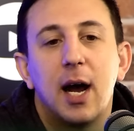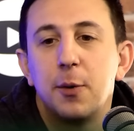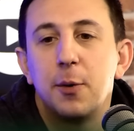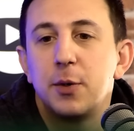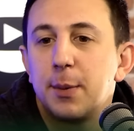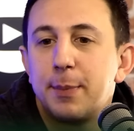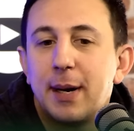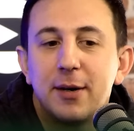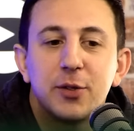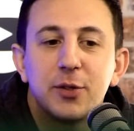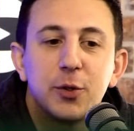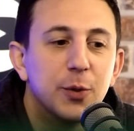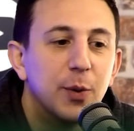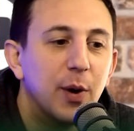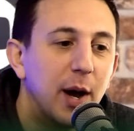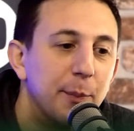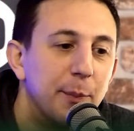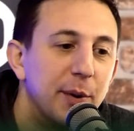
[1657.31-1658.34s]
I was about
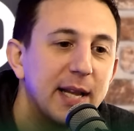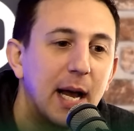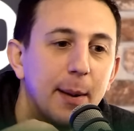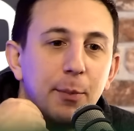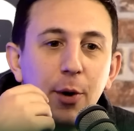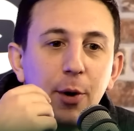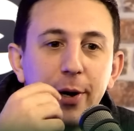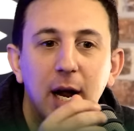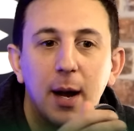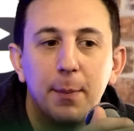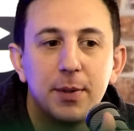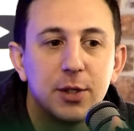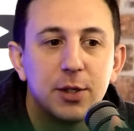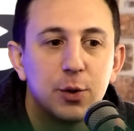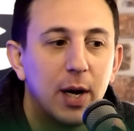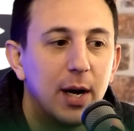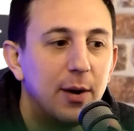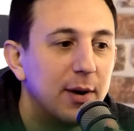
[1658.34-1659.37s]
to uh, bring that point up
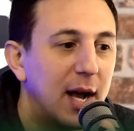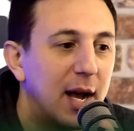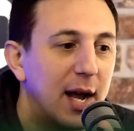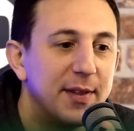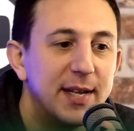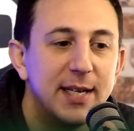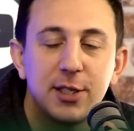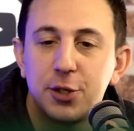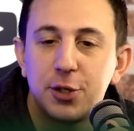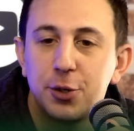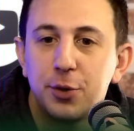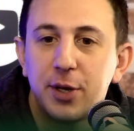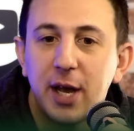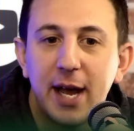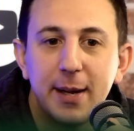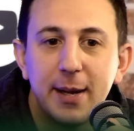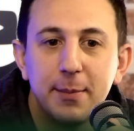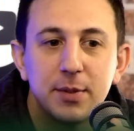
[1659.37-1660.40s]
as well. Like these two
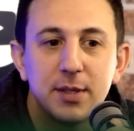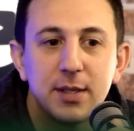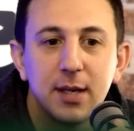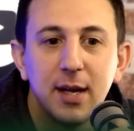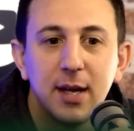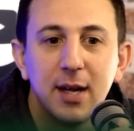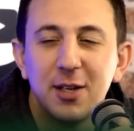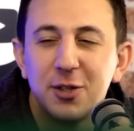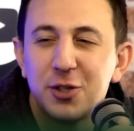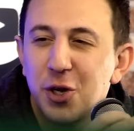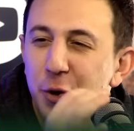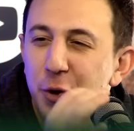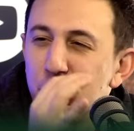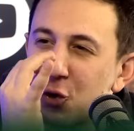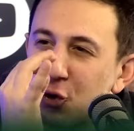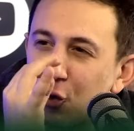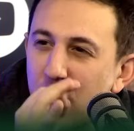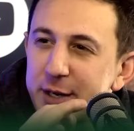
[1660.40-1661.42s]
games,
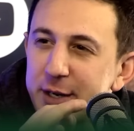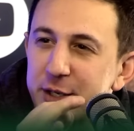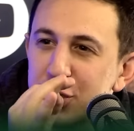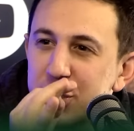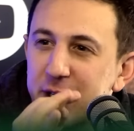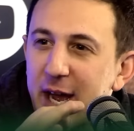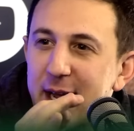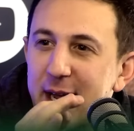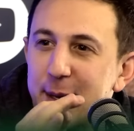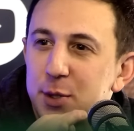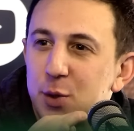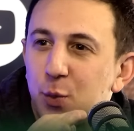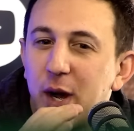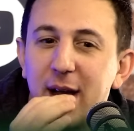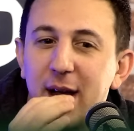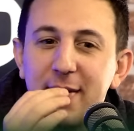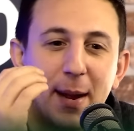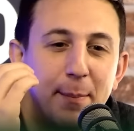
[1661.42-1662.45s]
two crunch games
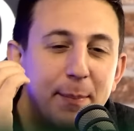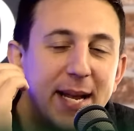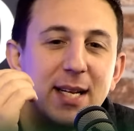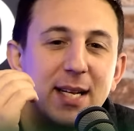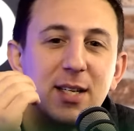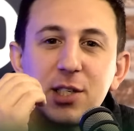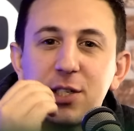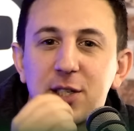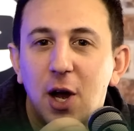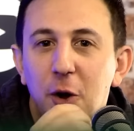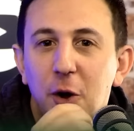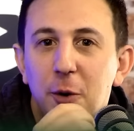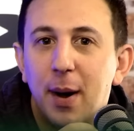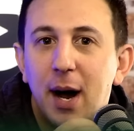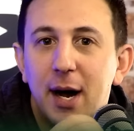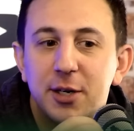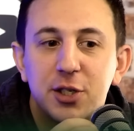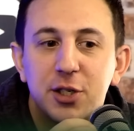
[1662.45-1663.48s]
where they mean so
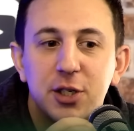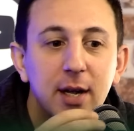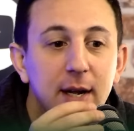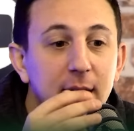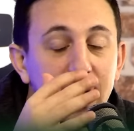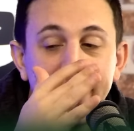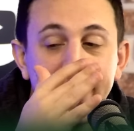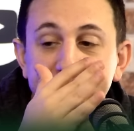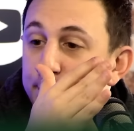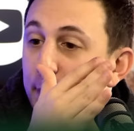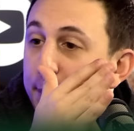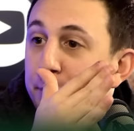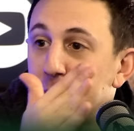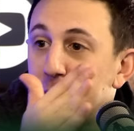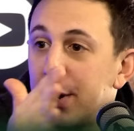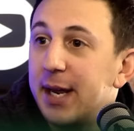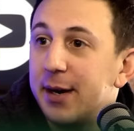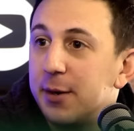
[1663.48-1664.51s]
much, and he's been
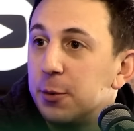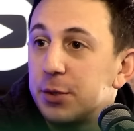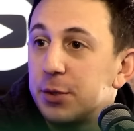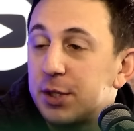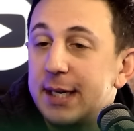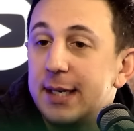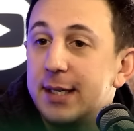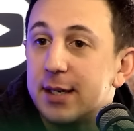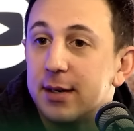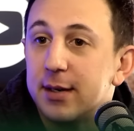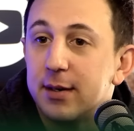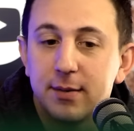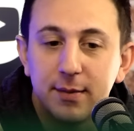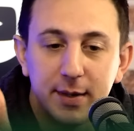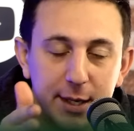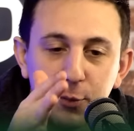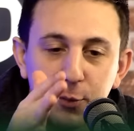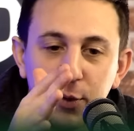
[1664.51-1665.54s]
brilliant all season.
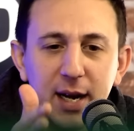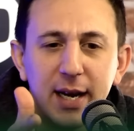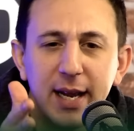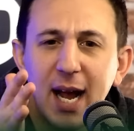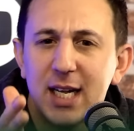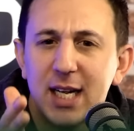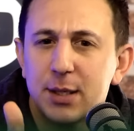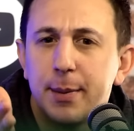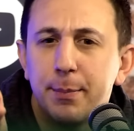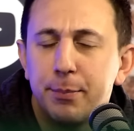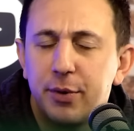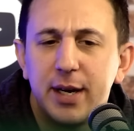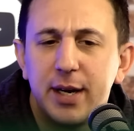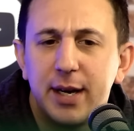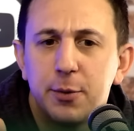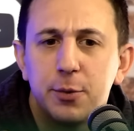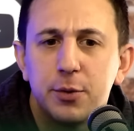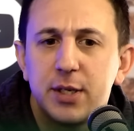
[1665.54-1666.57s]
He really has been
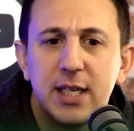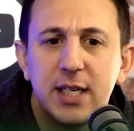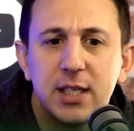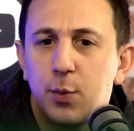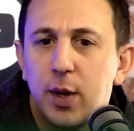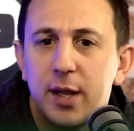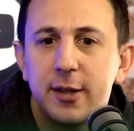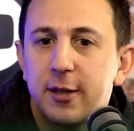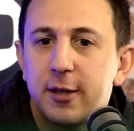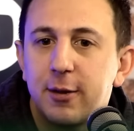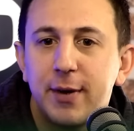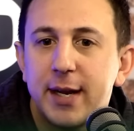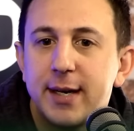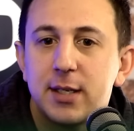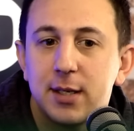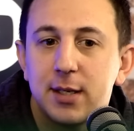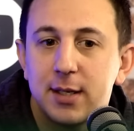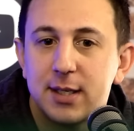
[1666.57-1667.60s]
brilliant all season. One of the
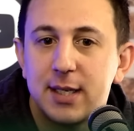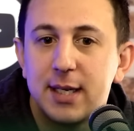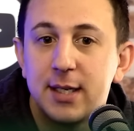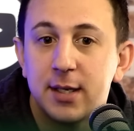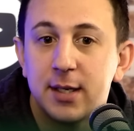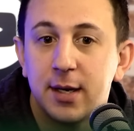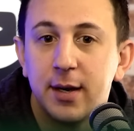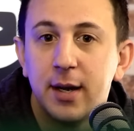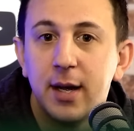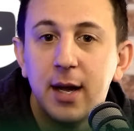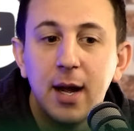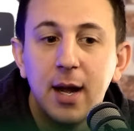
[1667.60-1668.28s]
defenders of the season.